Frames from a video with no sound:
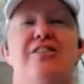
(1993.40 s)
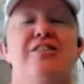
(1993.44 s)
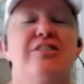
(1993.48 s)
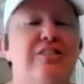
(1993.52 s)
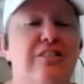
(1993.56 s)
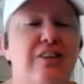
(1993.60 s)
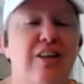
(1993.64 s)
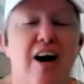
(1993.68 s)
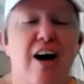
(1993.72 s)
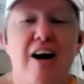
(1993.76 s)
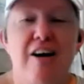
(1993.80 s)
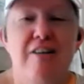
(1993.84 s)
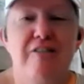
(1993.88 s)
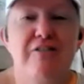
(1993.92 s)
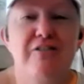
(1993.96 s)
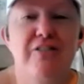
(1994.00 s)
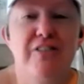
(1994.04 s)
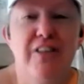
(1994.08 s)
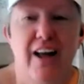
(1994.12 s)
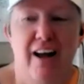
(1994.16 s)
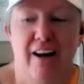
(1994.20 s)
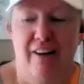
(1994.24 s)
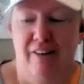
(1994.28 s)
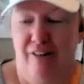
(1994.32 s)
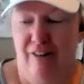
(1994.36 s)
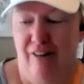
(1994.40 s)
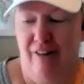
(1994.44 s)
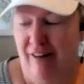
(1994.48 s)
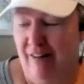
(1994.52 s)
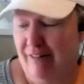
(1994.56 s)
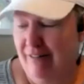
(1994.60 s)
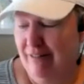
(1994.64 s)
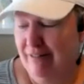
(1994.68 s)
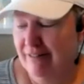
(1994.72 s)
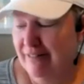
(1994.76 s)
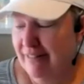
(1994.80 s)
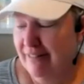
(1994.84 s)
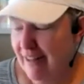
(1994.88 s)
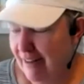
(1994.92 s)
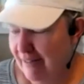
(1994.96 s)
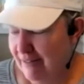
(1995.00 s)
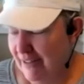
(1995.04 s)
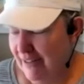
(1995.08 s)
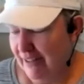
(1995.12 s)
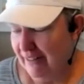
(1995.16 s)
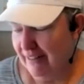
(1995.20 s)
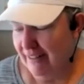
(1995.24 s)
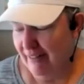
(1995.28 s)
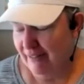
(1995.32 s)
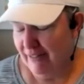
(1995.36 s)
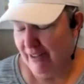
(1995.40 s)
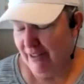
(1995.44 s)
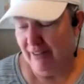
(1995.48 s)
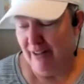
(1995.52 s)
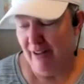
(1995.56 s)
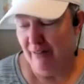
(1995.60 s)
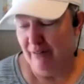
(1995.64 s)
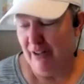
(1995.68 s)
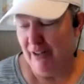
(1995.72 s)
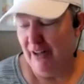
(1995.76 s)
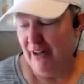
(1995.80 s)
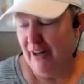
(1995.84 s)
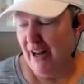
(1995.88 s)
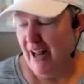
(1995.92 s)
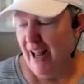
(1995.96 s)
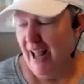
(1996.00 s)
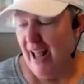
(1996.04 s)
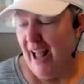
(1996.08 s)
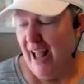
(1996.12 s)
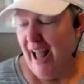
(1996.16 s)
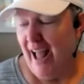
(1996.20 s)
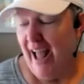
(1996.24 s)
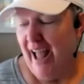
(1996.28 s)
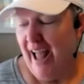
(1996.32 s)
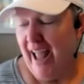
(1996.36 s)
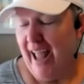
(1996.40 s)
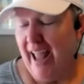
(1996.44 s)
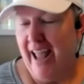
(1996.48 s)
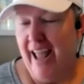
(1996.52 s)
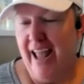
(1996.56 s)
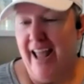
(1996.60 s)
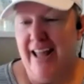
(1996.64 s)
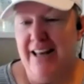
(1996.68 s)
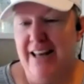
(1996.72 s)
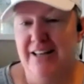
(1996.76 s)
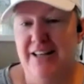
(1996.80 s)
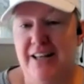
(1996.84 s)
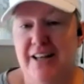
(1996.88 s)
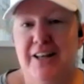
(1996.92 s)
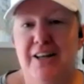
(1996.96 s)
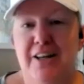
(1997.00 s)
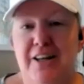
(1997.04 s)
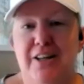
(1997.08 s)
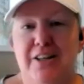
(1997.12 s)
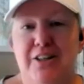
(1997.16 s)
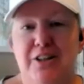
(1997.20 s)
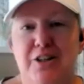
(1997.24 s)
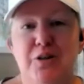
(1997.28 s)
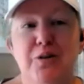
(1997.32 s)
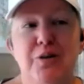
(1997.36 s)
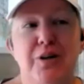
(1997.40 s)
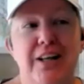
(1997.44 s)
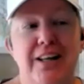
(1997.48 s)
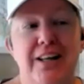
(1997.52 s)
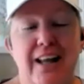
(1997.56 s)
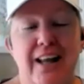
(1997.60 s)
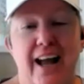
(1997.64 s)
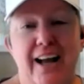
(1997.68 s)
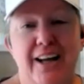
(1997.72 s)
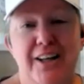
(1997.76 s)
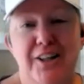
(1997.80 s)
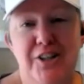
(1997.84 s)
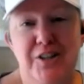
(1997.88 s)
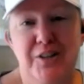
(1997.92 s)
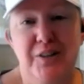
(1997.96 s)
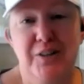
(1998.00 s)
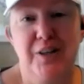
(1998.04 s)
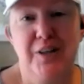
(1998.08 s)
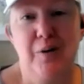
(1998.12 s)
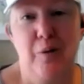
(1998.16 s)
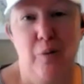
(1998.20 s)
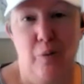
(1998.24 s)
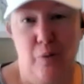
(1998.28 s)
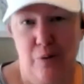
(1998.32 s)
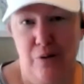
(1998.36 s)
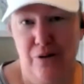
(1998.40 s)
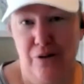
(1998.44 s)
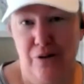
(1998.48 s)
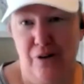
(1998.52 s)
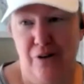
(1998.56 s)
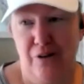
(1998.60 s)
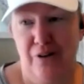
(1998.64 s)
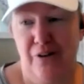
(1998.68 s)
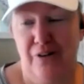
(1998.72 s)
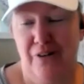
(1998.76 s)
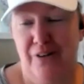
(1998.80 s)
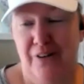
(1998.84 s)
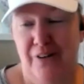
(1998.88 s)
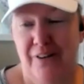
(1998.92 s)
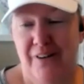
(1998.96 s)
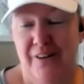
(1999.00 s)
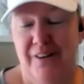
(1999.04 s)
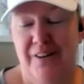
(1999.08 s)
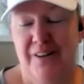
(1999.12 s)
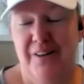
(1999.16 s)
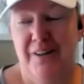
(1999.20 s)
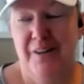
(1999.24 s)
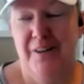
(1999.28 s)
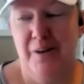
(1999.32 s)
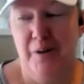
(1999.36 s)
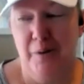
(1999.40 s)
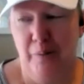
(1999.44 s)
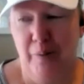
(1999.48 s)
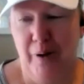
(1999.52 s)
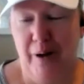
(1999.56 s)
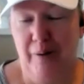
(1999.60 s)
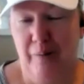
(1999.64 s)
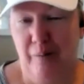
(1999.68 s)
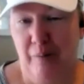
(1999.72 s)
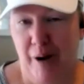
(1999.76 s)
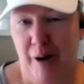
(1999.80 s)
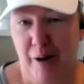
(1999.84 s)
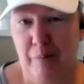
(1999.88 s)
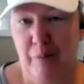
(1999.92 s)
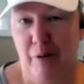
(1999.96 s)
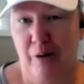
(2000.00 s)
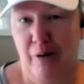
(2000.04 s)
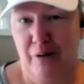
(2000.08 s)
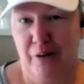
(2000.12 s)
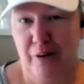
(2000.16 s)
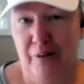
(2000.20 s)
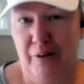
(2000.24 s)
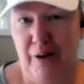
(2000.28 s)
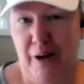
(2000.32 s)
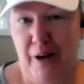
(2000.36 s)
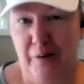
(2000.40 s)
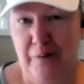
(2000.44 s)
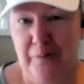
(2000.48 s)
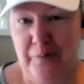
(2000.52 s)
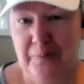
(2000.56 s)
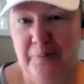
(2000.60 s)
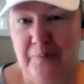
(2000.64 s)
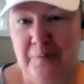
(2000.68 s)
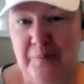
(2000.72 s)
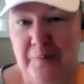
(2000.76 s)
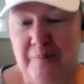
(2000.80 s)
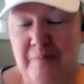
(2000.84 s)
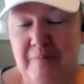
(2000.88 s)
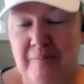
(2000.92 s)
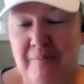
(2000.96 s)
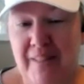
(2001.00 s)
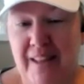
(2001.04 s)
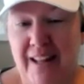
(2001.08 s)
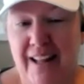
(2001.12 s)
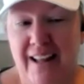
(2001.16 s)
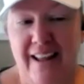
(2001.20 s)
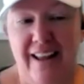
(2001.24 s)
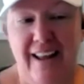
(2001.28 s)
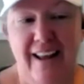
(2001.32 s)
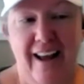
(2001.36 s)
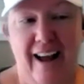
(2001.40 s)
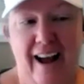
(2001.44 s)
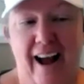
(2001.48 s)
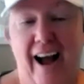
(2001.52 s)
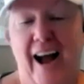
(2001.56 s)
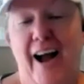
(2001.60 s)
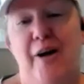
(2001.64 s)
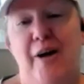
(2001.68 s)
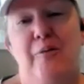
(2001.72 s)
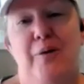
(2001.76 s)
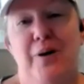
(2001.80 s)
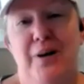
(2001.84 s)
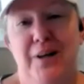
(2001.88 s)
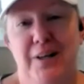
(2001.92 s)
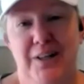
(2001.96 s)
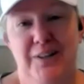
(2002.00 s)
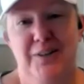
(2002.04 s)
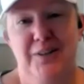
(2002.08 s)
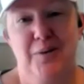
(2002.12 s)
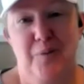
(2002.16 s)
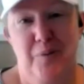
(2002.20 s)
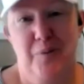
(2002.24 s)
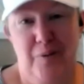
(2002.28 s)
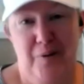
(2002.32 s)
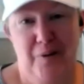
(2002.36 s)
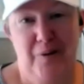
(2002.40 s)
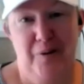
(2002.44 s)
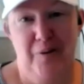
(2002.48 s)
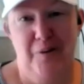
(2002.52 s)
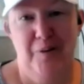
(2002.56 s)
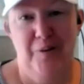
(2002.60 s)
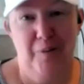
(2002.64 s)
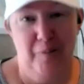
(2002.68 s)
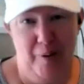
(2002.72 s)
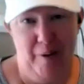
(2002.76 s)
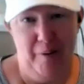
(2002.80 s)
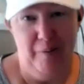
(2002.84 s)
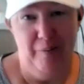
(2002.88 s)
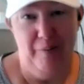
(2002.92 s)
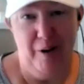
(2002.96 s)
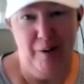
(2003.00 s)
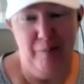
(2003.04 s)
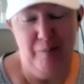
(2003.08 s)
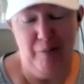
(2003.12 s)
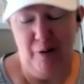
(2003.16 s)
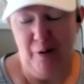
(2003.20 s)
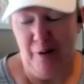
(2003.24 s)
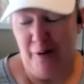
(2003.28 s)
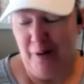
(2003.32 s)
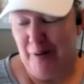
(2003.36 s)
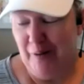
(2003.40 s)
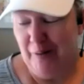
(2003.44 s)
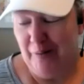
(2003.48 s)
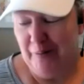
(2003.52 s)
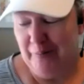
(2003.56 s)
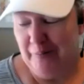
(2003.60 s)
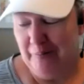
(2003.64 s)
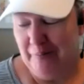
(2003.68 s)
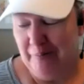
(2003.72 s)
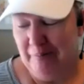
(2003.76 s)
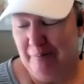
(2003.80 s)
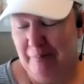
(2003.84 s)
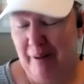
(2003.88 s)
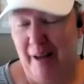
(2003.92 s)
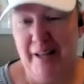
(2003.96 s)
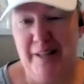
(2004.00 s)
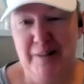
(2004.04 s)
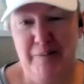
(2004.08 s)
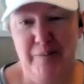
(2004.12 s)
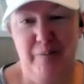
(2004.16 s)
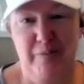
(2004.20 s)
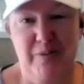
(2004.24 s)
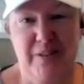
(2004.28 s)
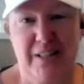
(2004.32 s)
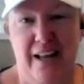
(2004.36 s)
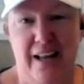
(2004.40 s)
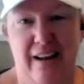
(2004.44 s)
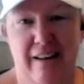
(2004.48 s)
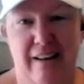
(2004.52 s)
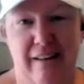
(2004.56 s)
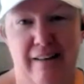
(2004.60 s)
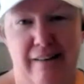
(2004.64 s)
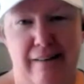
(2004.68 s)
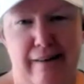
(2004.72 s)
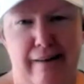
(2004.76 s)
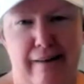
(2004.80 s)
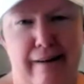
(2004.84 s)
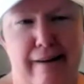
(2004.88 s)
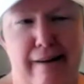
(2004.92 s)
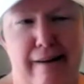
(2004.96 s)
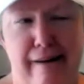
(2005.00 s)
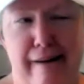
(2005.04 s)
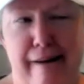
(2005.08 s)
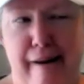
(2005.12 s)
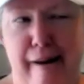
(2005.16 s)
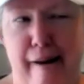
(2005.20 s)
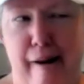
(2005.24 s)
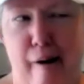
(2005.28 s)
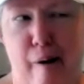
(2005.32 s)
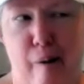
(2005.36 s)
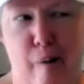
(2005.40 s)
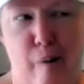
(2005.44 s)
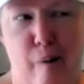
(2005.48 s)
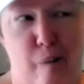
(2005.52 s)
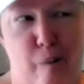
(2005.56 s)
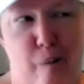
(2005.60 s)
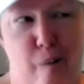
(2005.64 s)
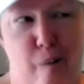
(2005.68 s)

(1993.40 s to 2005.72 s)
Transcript: Loved that car. Loved it, loved it, loved it. And you can actually order the red and white Bronco now. I wanted to order the red and white Bronco. My husband was like, no.